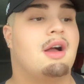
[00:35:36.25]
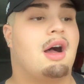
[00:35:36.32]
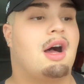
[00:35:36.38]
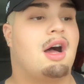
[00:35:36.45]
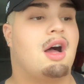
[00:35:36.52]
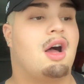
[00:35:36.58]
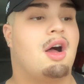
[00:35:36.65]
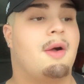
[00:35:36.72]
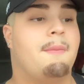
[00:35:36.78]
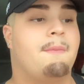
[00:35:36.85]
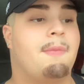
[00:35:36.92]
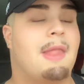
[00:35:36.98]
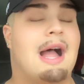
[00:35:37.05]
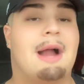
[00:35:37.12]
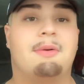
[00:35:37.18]

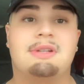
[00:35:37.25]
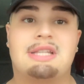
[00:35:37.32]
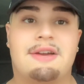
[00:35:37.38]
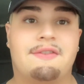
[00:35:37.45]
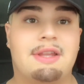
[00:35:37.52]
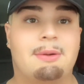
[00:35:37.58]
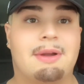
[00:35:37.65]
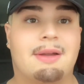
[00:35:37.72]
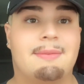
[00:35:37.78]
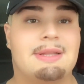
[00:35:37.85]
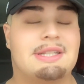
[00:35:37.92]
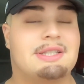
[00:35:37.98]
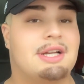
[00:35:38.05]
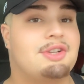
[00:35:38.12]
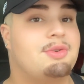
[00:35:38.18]
I would definitely recommend the
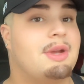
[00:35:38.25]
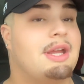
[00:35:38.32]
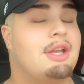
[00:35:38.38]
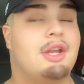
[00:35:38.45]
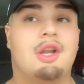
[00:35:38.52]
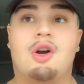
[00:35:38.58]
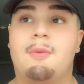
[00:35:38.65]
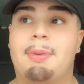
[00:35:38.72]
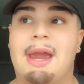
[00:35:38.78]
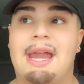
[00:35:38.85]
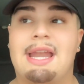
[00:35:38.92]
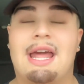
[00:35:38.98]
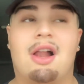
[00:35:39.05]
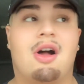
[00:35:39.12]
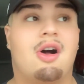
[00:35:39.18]
surgery. No pain
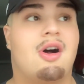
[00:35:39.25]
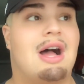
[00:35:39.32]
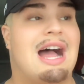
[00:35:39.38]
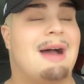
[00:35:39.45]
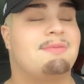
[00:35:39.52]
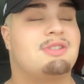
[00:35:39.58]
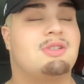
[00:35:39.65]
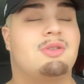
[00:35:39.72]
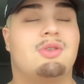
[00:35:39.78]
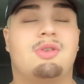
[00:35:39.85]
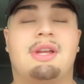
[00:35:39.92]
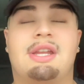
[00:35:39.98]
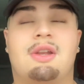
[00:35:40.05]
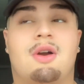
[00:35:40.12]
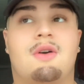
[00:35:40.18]
at all.
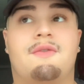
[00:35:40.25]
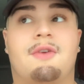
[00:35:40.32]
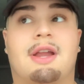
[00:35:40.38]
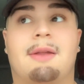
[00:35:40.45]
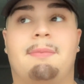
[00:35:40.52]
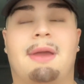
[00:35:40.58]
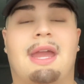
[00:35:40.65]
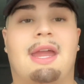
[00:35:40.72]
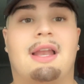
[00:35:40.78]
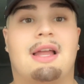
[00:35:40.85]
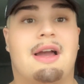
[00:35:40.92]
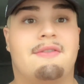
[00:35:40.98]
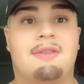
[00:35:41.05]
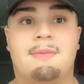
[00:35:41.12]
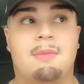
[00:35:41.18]
Absolutely no freaking pain.
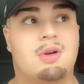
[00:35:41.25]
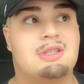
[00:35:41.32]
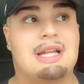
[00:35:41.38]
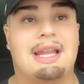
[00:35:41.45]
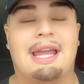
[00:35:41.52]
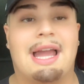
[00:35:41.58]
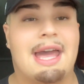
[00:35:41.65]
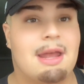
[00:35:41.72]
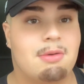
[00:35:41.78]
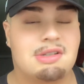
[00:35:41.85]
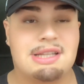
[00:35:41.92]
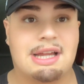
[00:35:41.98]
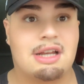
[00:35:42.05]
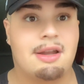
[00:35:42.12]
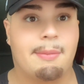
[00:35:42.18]
The most I think I had was
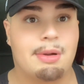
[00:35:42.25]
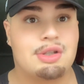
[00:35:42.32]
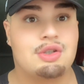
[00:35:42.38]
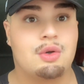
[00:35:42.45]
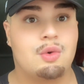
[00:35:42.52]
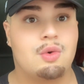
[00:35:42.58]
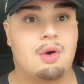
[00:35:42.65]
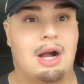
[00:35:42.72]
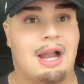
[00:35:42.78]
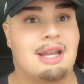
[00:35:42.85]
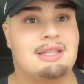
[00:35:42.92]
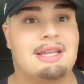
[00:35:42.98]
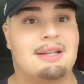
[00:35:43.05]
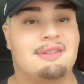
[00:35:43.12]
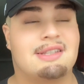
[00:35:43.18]
like a number 2 on a
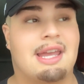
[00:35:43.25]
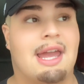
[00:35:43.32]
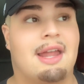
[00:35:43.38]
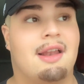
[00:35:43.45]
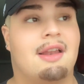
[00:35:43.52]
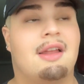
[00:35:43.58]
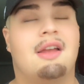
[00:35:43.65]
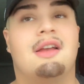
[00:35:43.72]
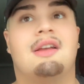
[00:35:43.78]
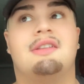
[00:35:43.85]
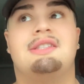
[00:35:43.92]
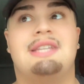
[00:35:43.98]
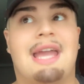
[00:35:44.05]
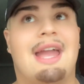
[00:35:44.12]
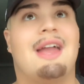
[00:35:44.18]
tail skin.
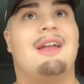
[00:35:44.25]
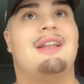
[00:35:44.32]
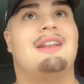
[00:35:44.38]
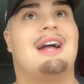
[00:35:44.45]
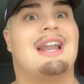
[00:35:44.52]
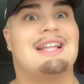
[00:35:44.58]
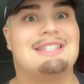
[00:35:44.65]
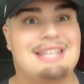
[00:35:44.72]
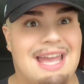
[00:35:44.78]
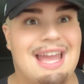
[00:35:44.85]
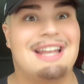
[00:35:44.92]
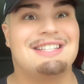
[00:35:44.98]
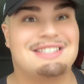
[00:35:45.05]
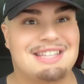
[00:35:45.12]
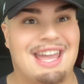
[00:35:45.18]
On a
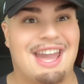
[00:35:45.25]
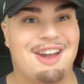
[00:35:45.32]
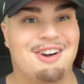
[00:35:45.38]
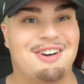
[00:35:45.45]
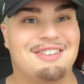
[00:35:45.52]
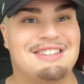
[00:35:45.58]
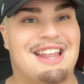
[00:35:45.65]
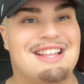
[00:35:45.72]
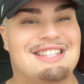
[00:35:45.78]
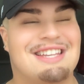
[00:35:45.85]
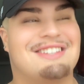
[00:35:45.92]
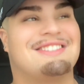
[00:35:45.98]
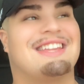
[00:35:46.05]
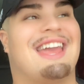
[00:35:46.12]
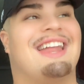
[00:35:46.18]
10 scale, not a
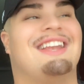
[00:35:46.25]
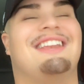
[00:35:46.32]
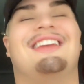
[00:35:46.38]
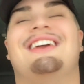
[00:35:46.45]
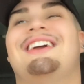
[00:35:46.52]
tail skin.